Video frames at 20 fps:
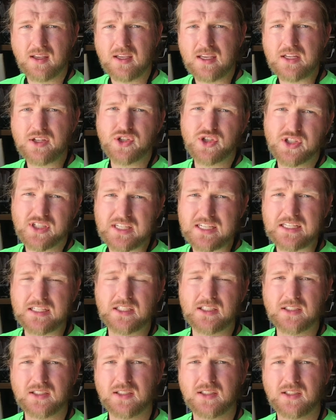Each
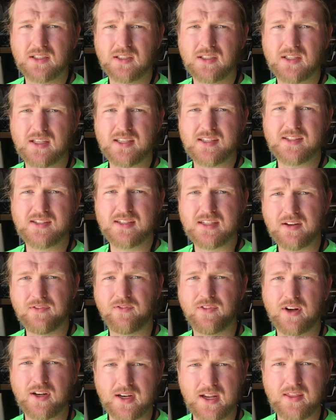steel is
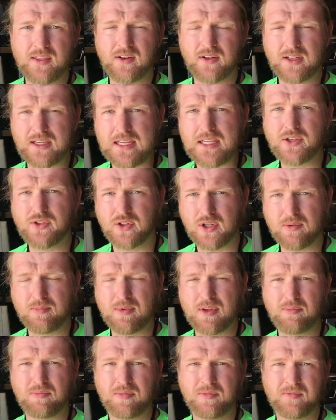different in their heat
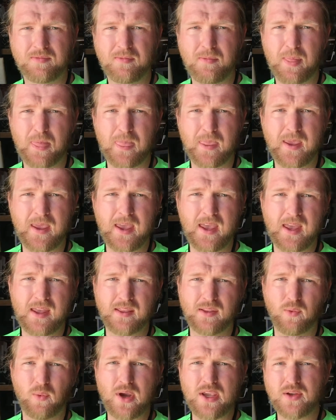treatment
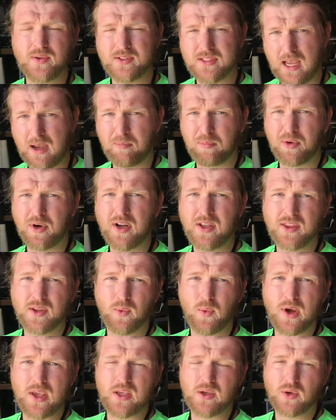and the way you temper it,
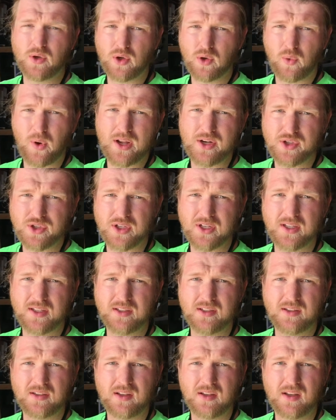the way you quench it.
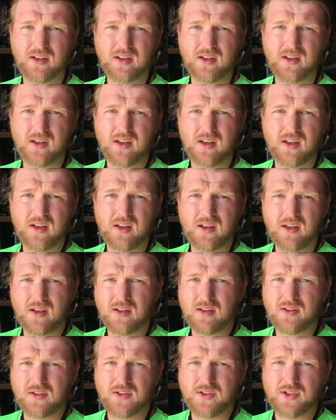
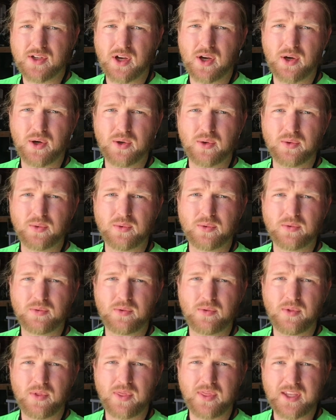So
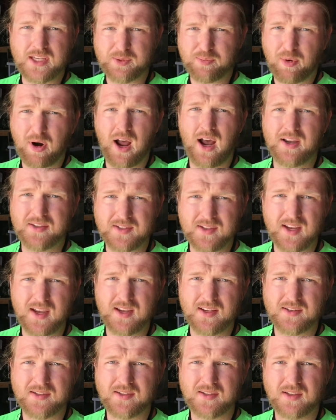this
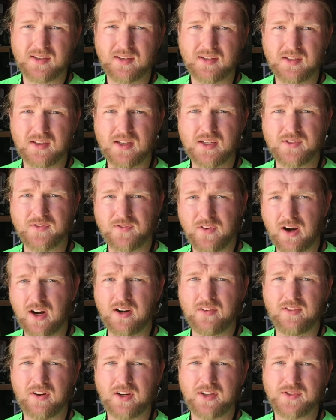process is
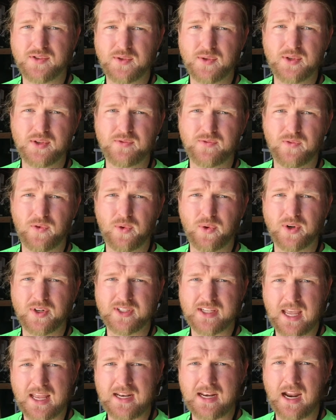very, very suited for
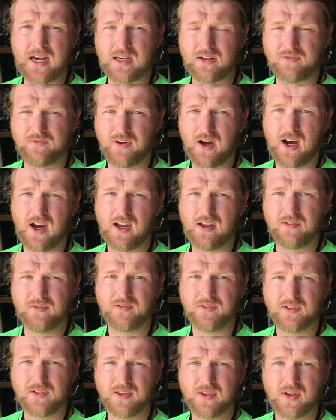
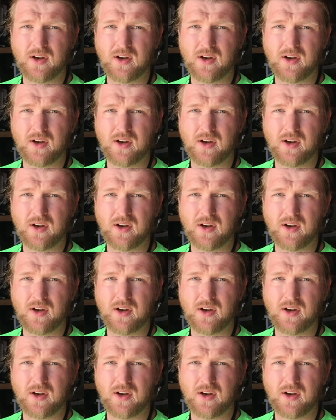1095.